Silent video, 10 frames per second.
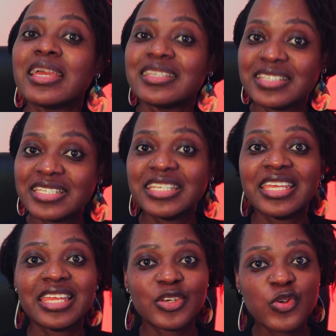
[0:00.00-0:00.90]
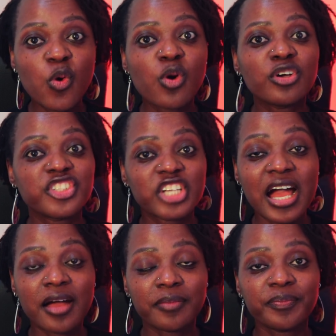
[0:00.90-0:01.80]

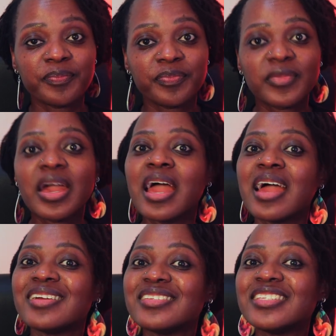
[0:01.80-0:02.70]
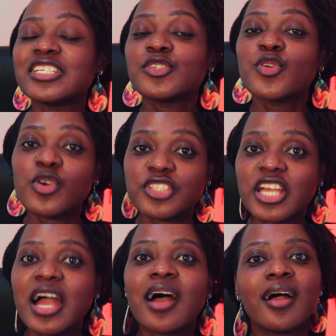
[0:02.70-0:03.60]
Ndinodya.
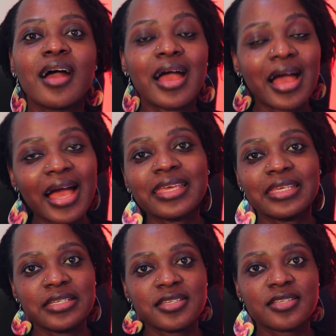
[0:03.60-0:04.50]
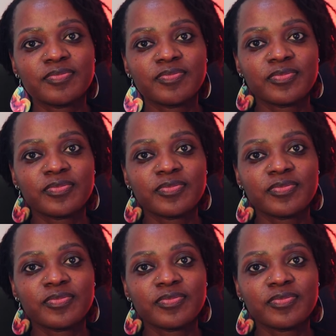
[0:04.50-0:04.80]
Ndinodya, I eat.